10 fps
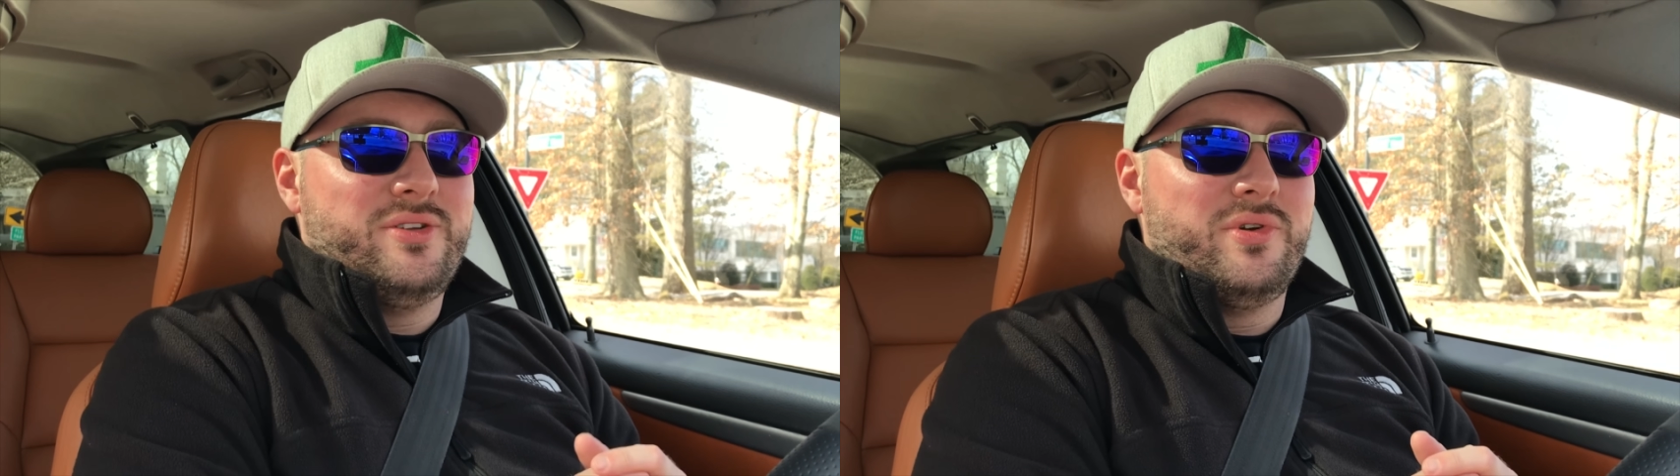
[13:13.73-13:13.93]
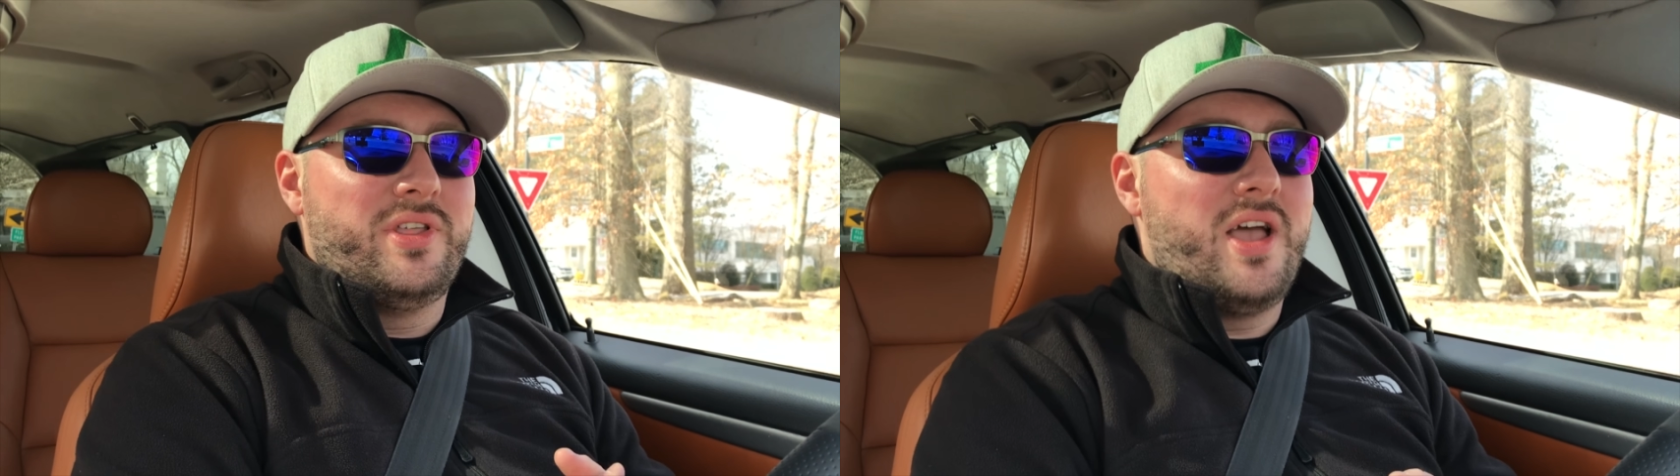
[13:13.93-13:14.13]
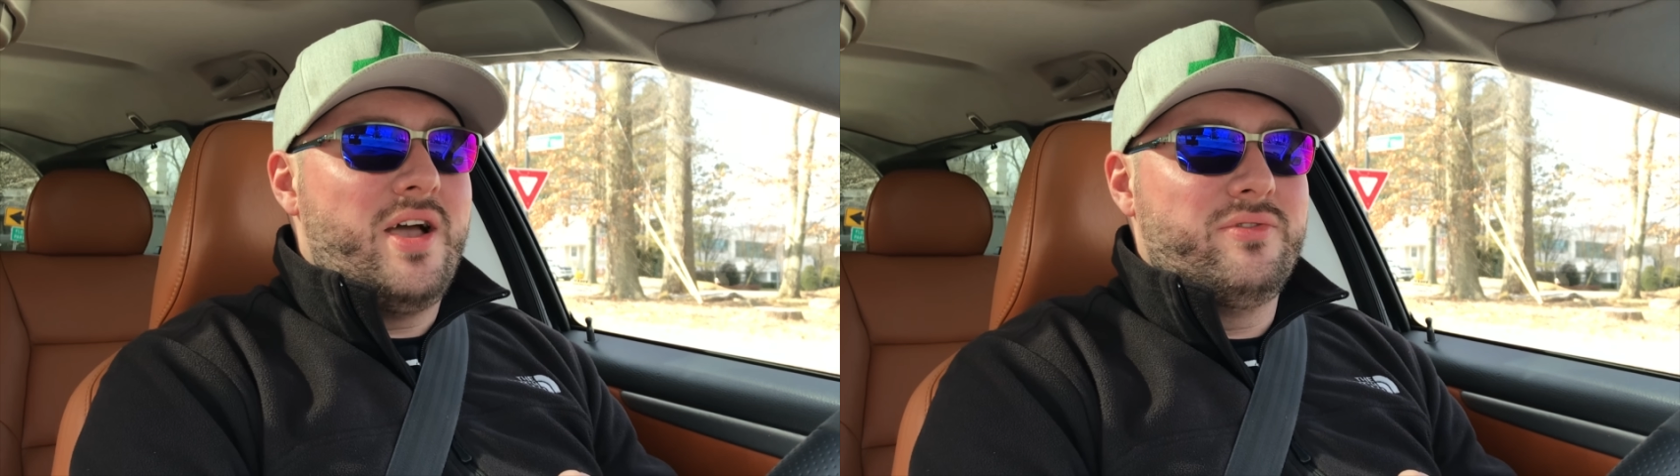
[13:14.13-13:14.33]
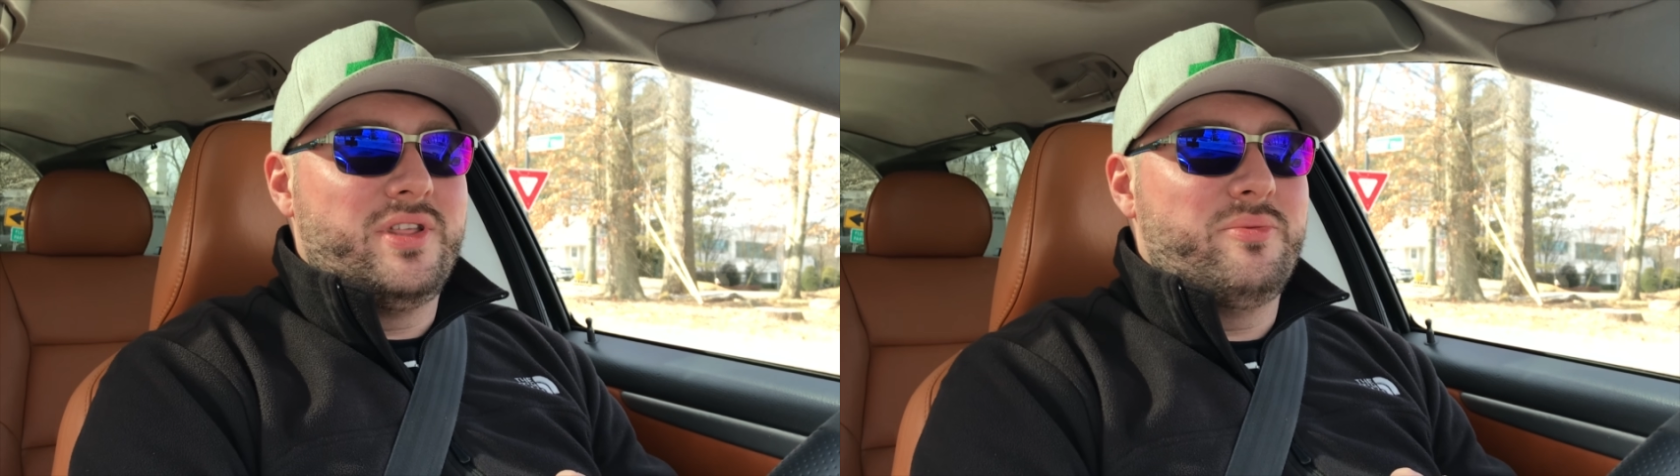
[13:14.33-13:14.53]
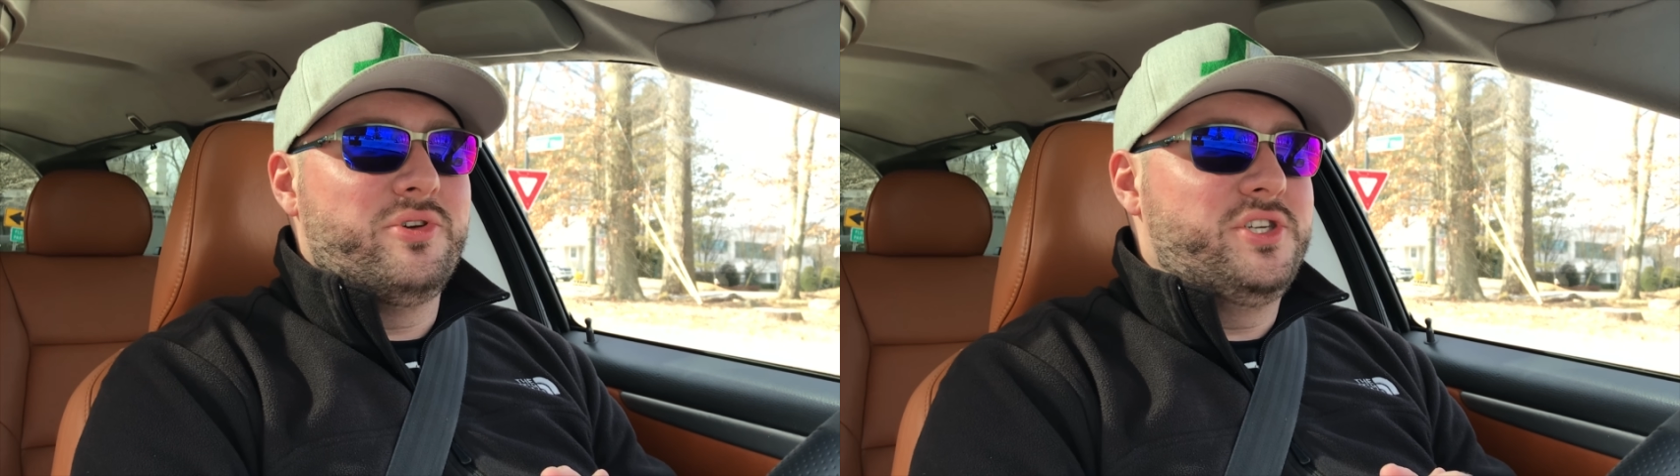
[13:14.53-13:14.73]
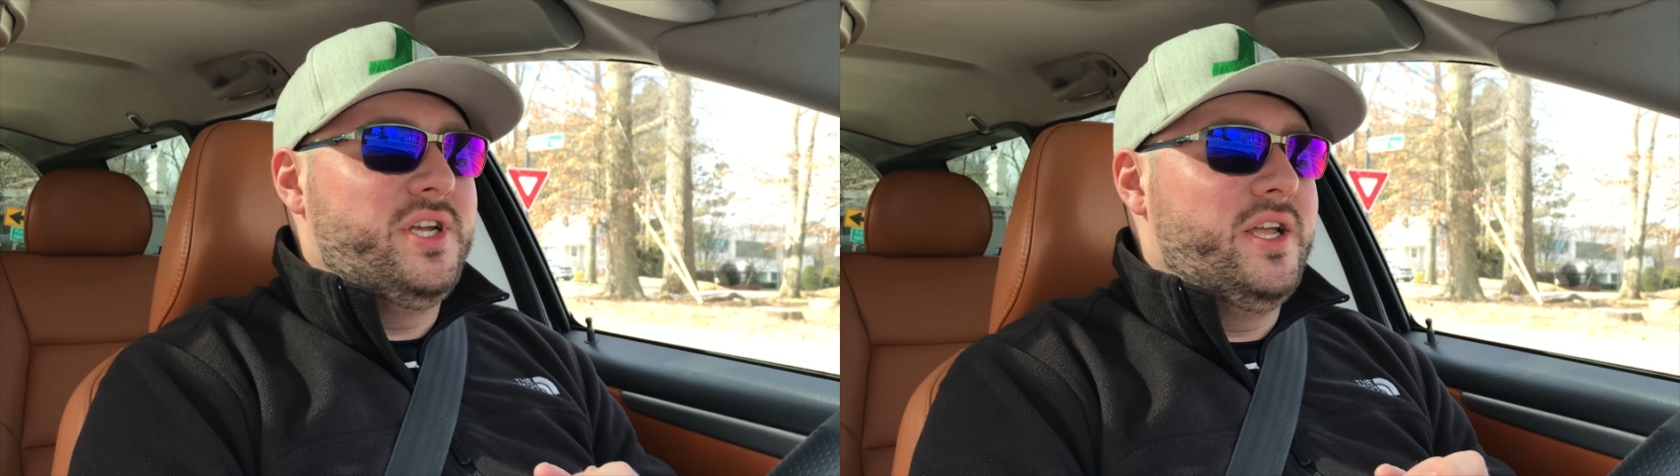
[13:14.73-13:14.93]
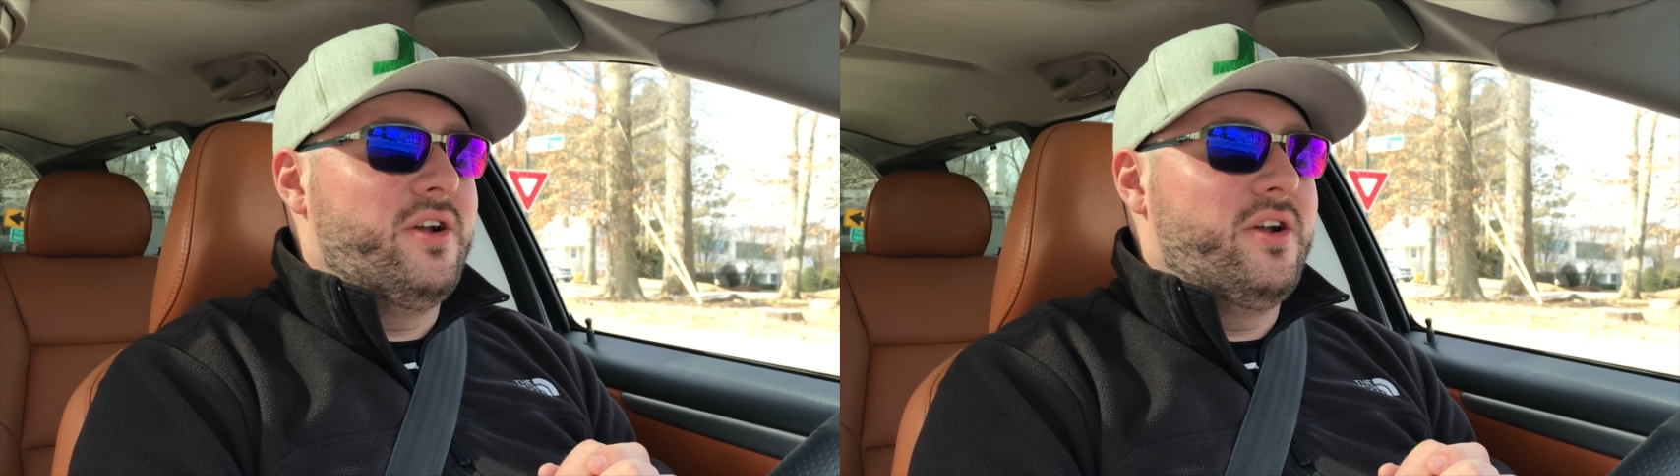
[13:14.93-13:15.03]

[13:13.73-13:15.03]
I really appreciate